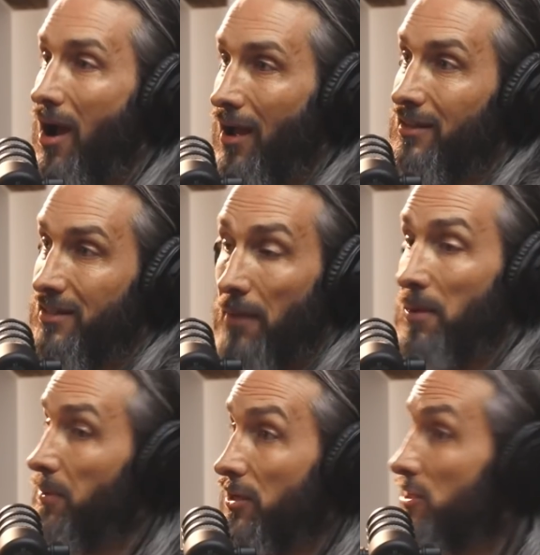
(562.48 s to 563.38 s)
uh, some
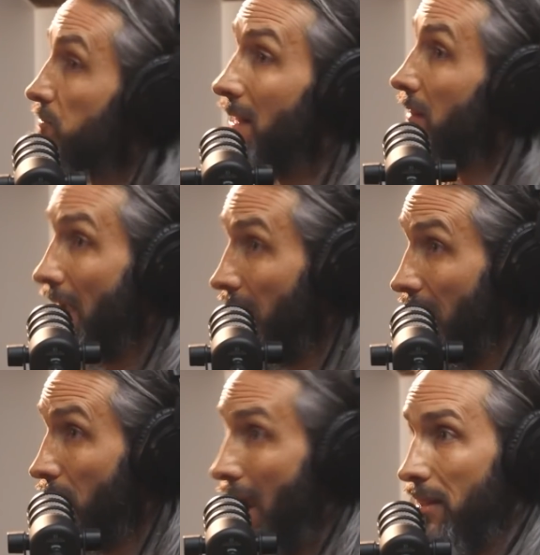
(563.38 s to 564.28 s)
people could just be
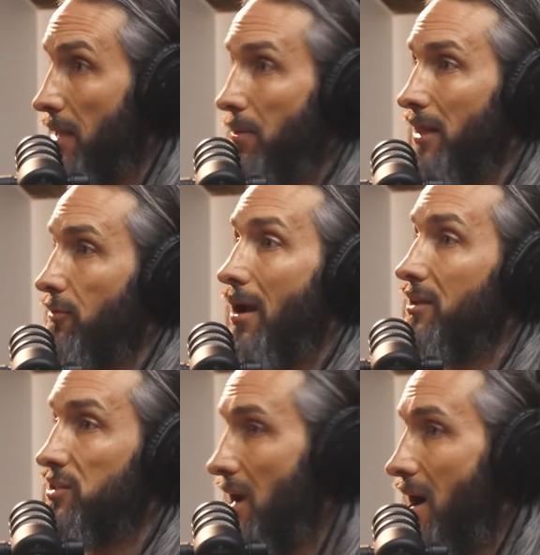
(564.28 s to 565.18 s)
lucky, right? They bought the
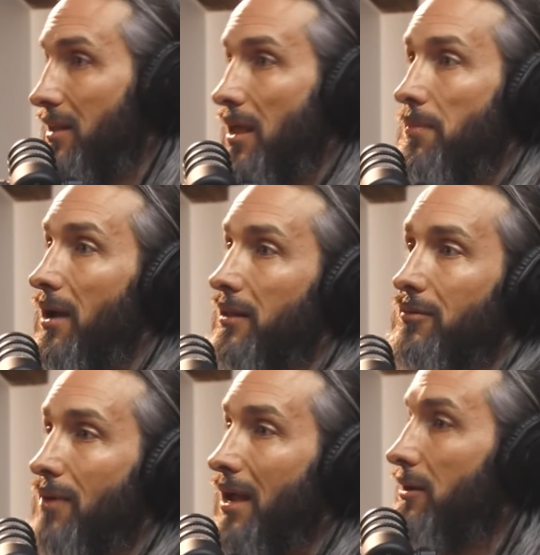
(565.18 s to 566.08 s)
right stock, they bought
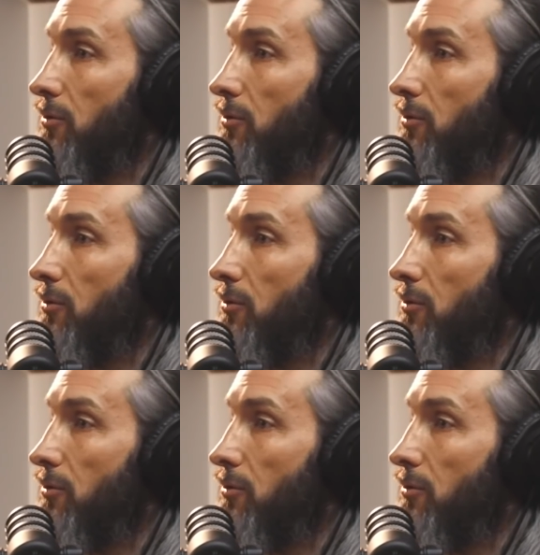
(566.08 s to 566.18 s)
the right